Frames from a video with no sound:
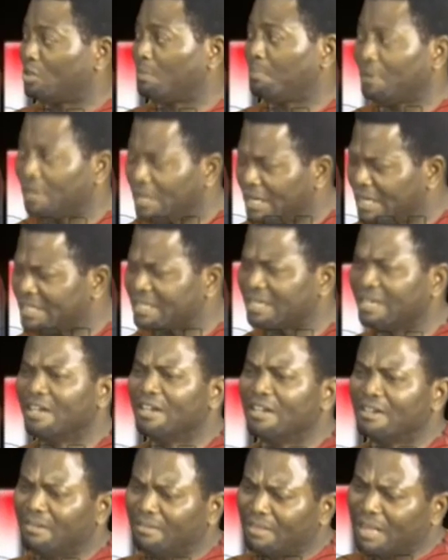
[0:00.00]
police
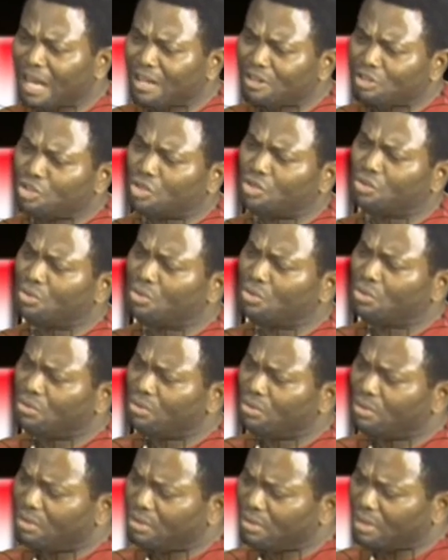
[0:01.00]
than to
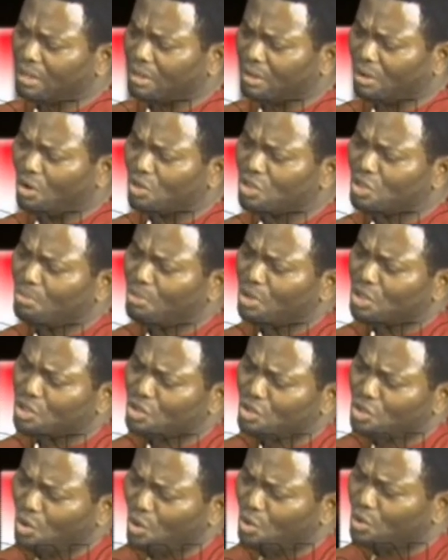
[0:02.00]
the court. You
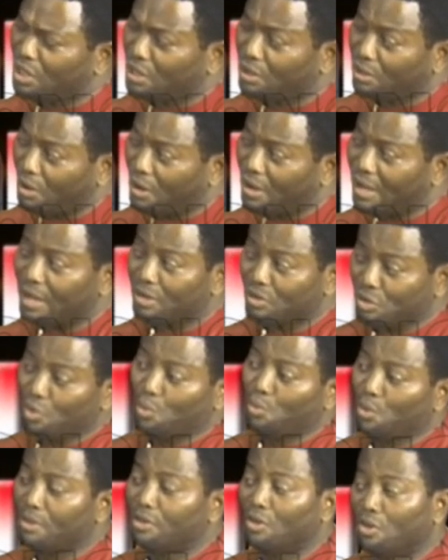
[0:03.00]
must know the lawyer.
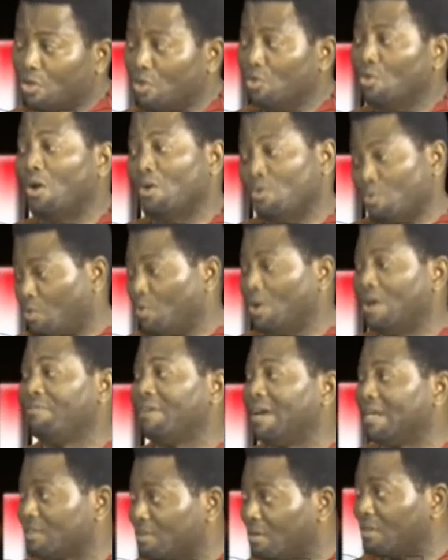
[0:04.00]
You will not know,
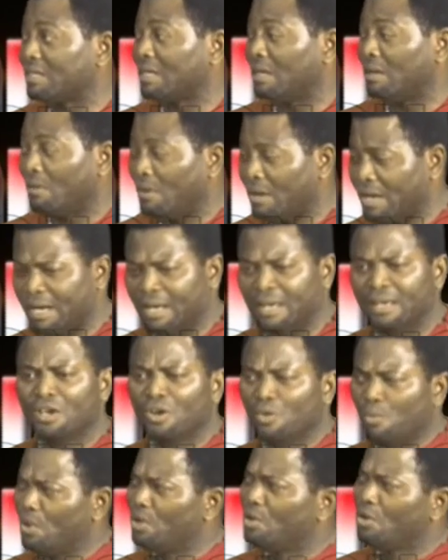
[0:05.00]
whoever is not a lawyer
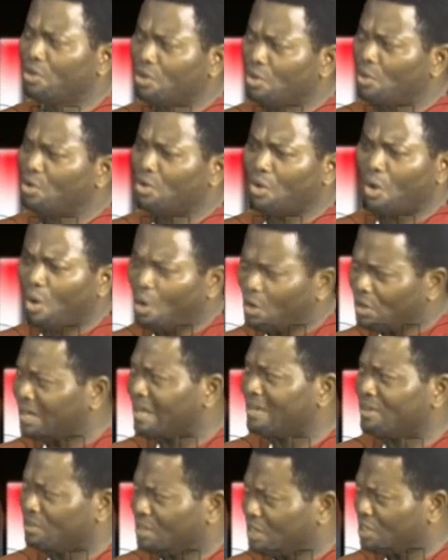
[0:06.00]
will not know all
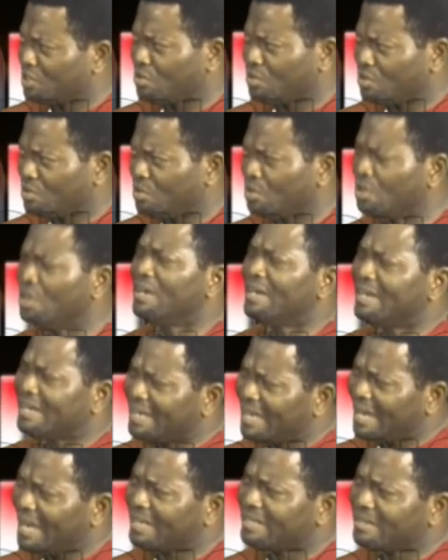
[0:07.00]
that you need to do.
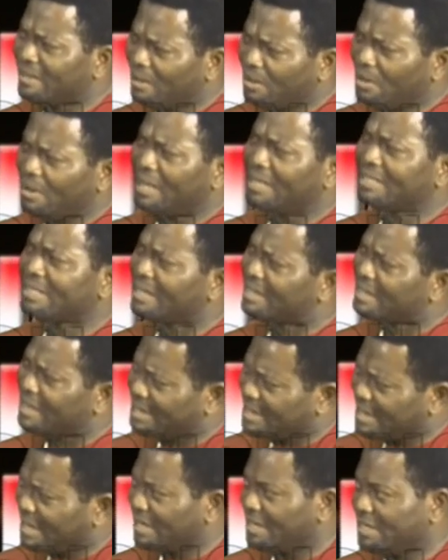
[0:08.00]
Get lawyers that are
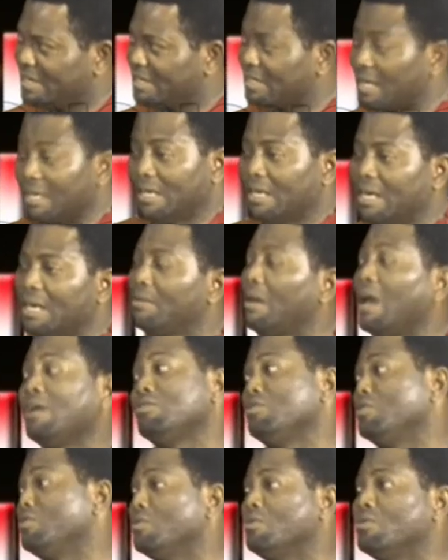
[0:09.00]
diligent. And again, how
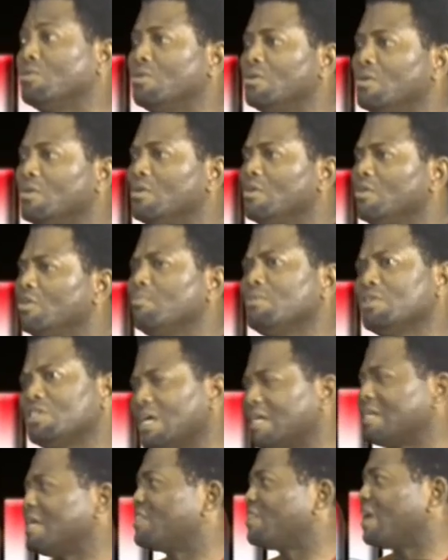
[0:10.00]
do you know? You must
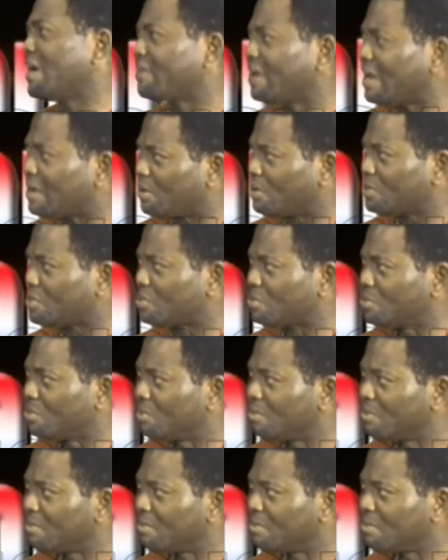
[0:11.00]
check their track records
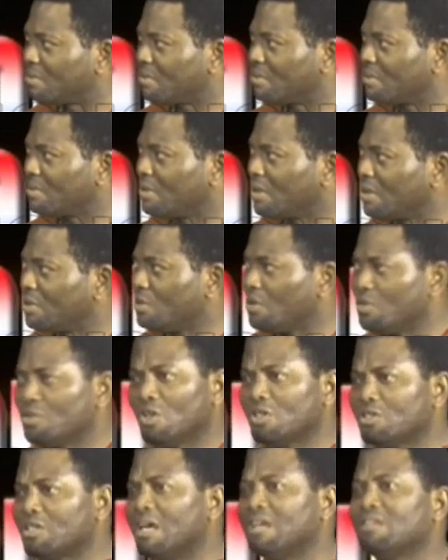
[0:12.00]
too. You don't
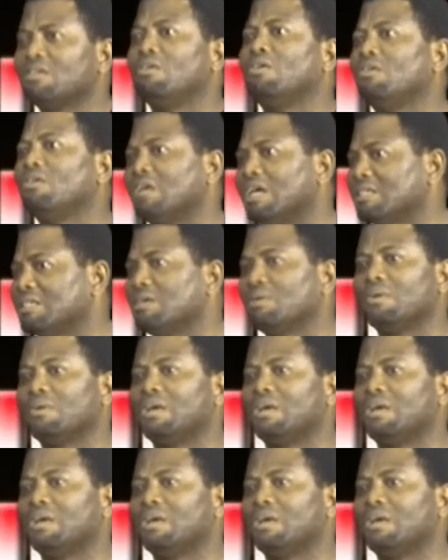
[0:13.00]
just get on and say, well,